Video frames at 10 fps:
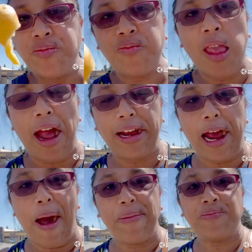the flour at
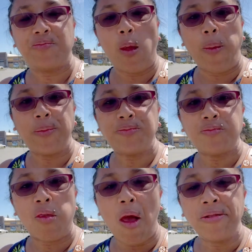all, and
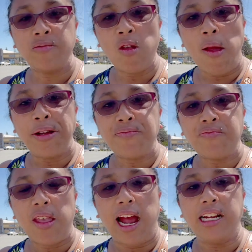that is the
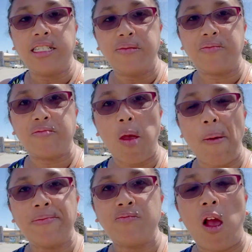difference between
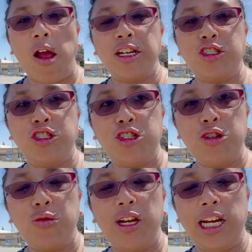a regular
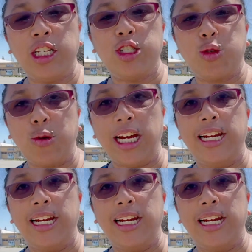donut and a mochi